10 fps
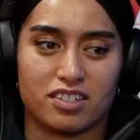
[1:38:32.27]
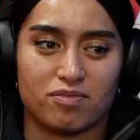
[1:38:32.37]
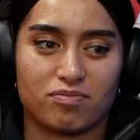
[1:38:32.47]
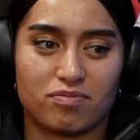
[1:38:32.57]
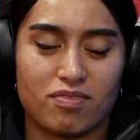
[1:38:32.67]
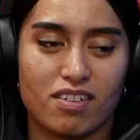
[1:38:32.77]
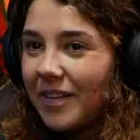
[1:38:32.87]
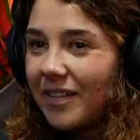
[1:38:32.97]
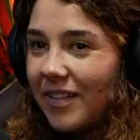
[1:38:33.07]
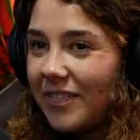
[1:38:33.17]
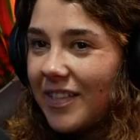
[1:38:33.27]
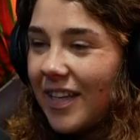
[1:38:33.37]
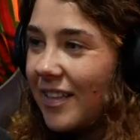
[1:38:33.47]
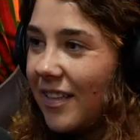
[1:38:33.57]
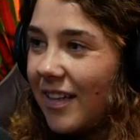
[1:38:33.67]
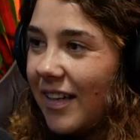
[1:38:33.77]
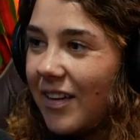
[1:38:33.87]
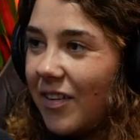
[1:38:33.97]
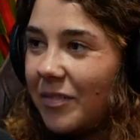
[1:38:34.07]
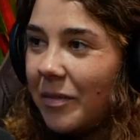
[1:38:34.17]
Thank you. I don't know whether I've said, I
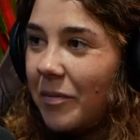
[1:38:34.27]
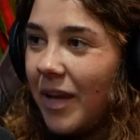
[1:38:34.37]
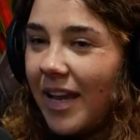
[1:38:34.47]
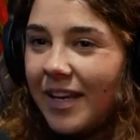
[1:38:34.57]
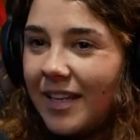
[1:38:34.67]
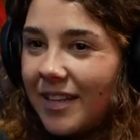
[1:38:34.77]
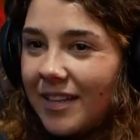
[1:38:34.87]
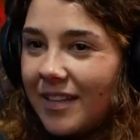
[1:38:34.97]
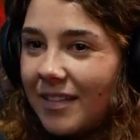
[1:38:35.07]
can't remember anything.